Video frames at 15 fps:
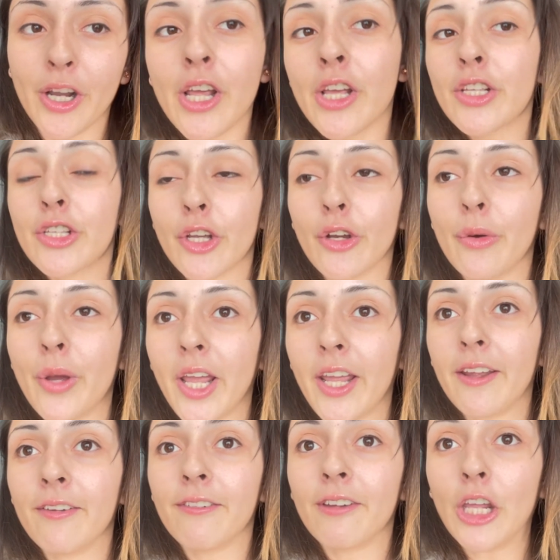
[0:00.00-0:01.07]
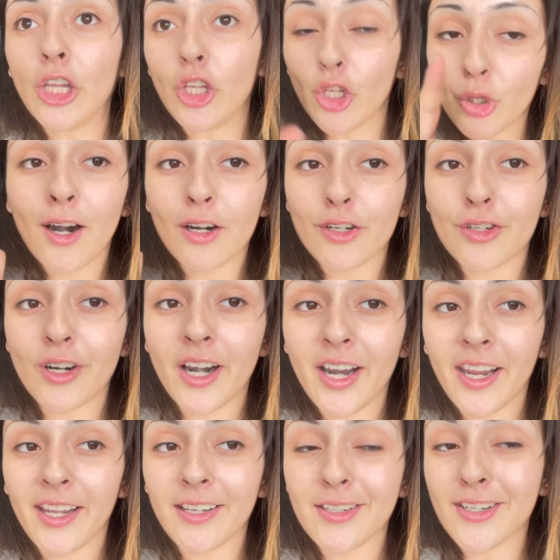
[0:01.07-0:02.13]
So if you're
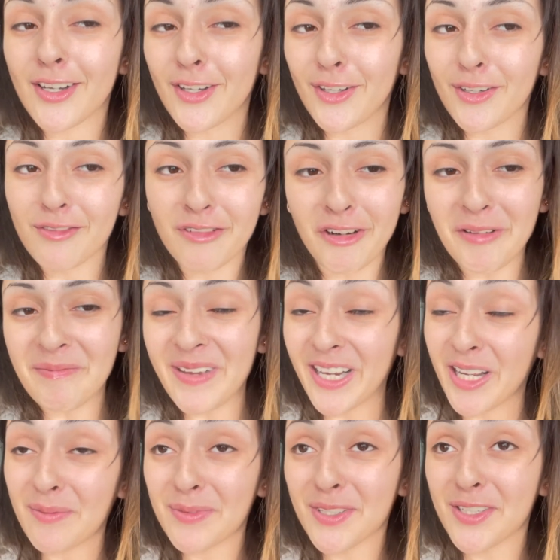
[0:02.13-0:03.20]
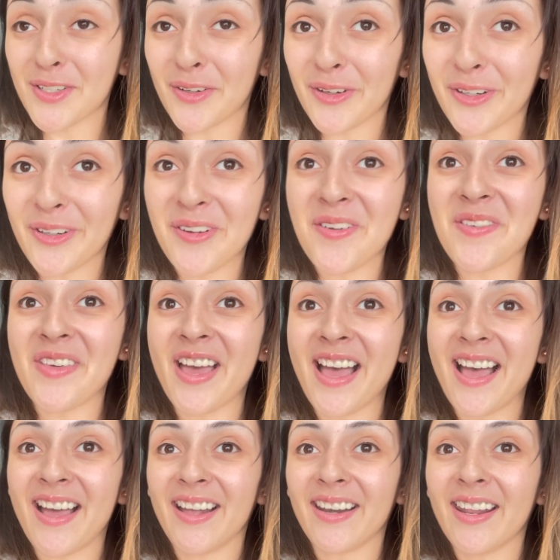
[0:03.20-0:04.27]
trying to look for a makeup tutorial
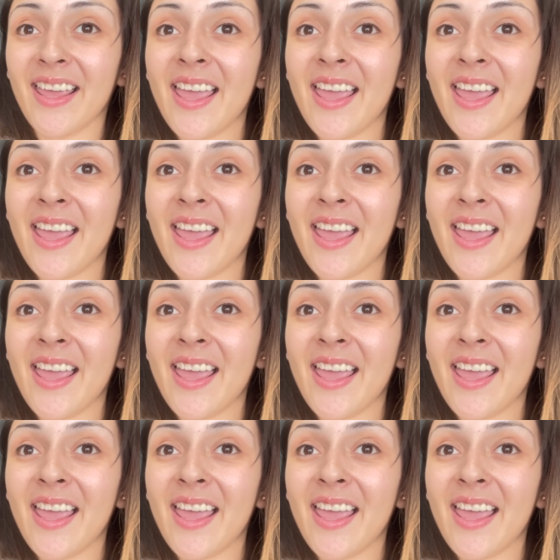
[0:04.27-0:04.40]
that